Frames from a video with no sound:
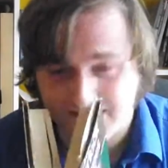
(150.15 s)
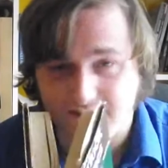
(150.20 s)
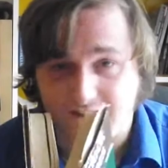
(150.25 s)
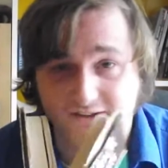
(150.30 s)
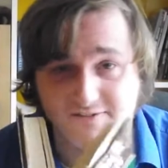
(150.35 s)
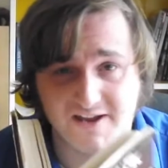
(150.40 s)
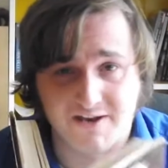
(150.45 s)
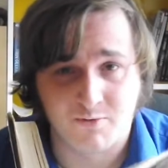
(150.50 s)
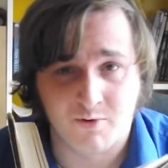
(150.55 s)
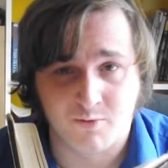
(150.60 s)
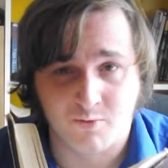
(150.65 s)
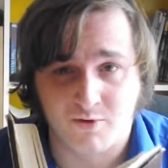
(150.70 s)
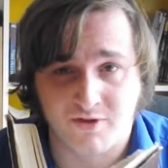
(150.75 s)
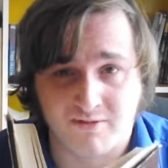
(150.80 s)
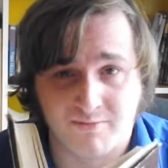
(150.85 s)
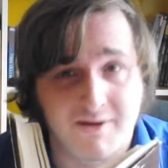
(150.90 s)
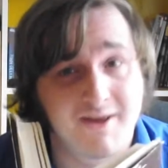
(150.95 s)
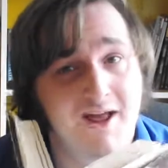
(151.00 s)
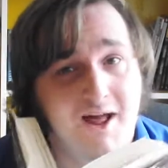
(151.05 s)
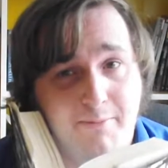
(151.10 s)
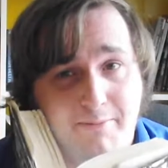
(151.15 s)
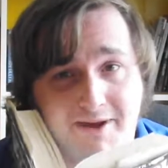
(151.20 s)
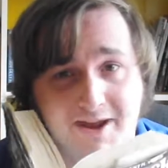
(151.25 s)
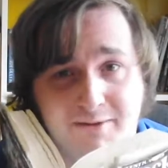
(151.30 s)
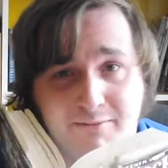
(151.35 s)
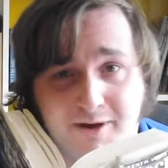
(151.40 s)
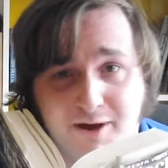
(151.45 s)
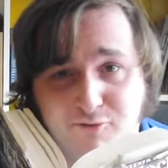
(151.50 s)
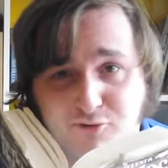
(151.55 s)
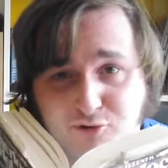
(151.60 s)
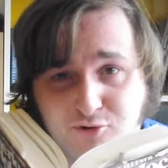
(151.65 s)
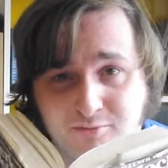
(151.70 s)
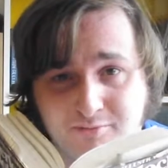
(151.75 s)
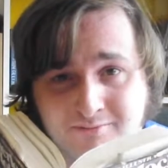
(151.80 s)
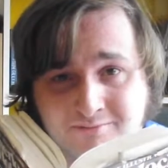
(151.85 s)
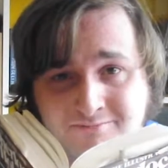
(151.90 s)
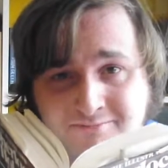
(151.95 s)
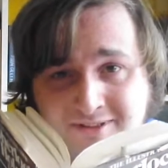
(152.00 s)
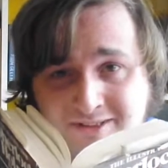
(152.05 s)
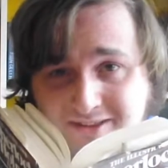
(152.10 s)
If anyone wants me, I'll be in my
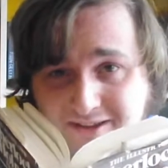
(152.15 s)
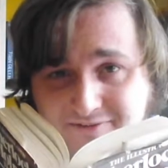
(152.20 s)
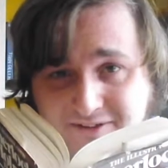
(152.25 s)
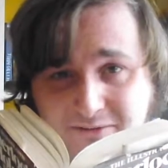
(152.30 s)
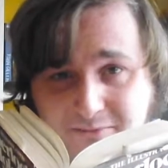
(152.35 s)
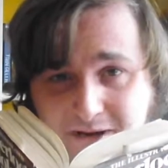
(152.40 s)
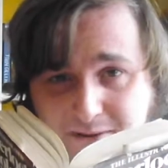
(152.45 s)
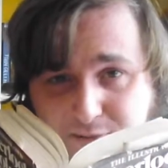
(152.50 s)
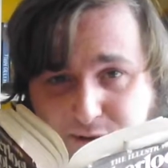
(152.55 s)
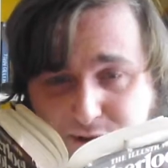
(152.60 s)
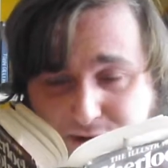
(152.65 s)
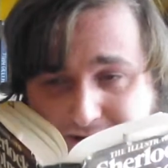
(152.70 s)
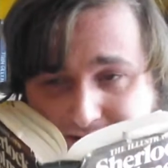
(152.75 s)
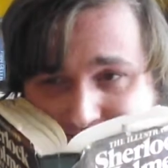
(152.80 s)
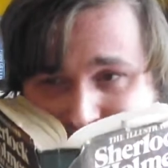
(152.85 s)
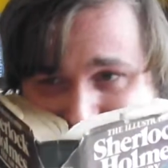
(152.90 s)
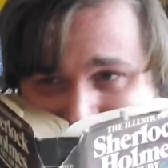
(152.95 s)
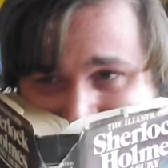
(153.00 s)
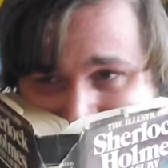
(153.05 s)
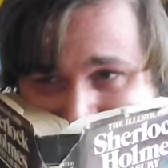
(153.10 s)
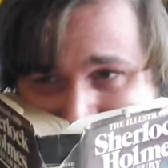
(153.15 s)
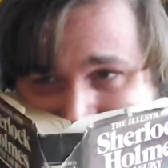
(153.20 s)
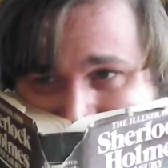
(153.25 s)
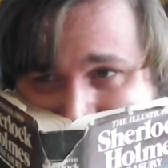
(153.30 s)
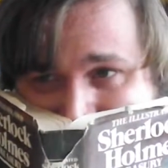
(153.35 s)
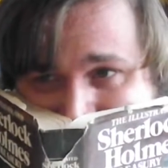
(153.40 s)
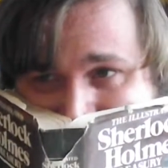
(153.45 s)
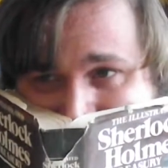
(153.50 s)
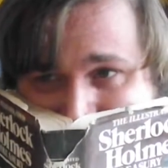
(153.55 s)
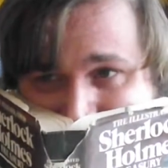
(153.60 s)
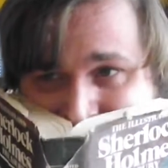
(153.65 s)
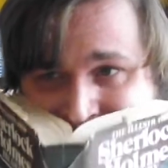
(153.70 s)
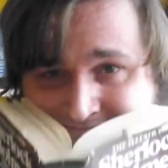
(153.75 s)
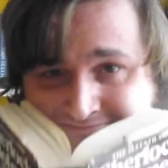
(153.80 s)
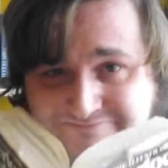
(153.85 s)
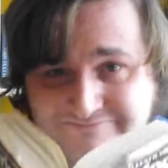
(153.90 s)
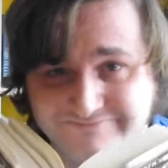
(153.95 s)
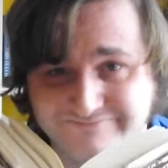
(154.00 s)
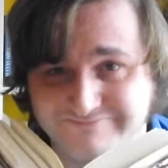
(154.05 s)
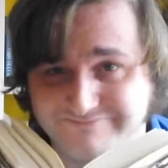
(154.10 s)
room, sniffing my book.
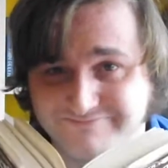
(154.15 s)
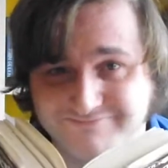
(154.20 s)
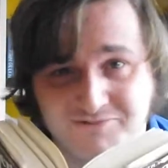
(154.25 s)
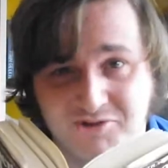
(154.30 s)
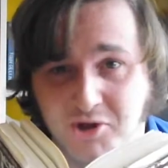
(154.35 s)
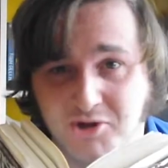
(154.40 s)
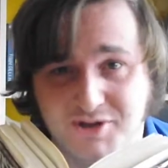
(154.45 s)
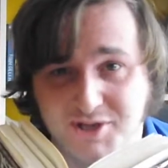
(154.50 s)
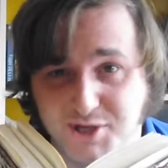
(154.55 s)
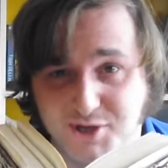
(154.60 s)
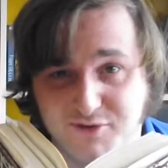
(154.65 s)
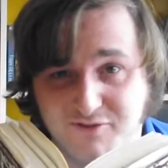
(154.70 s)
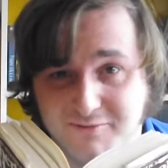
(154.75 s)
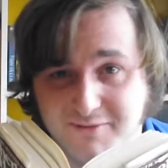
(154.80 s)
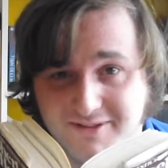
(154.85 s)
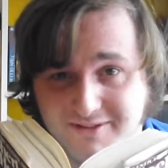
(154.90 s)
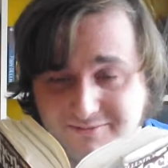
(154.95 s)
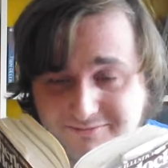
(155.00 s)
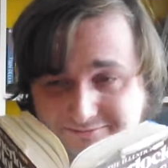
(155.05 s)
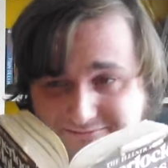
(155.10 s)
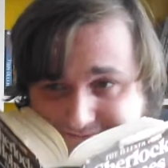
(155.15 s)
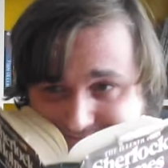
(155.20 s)
Not a euphemism.